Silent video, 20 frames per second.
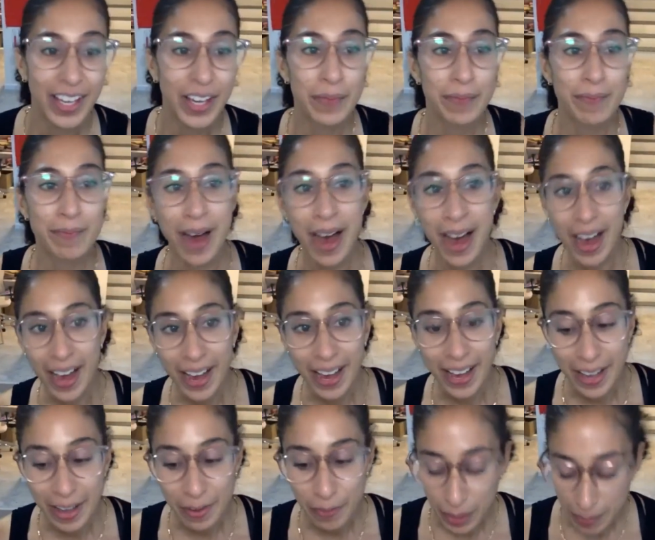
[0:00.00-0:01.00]

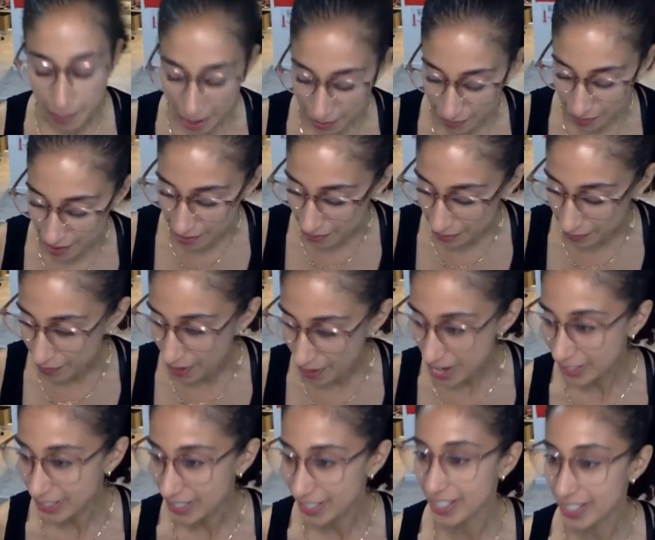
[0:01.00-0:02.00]
My one of my favorite
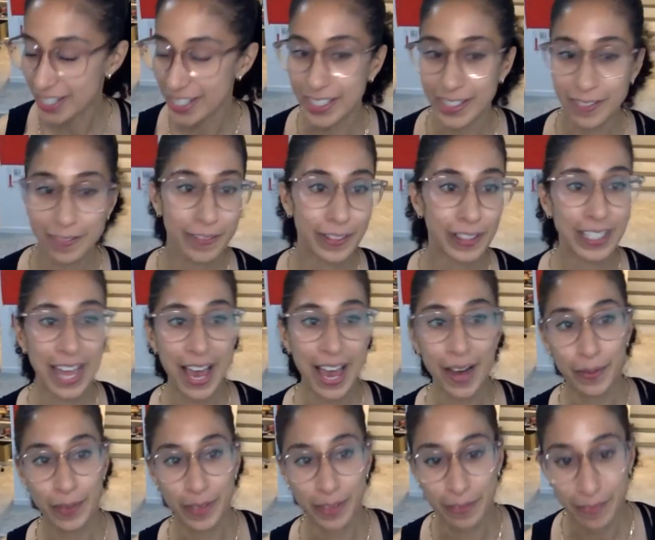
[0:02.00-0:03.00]
phrases is full out
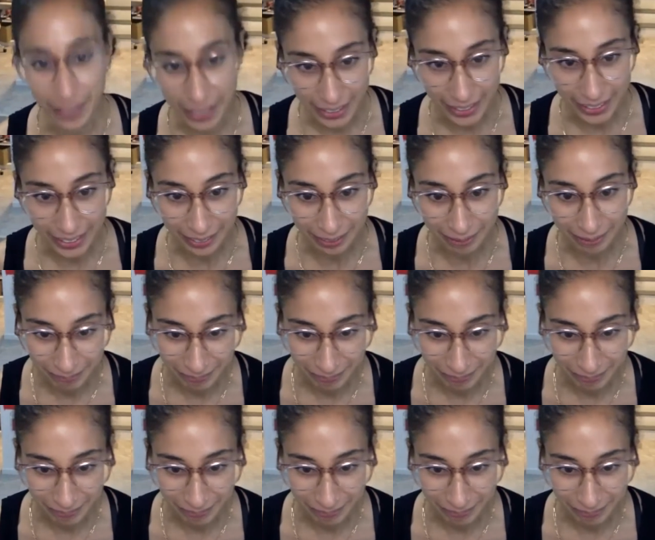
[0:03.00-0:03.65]
with feeling.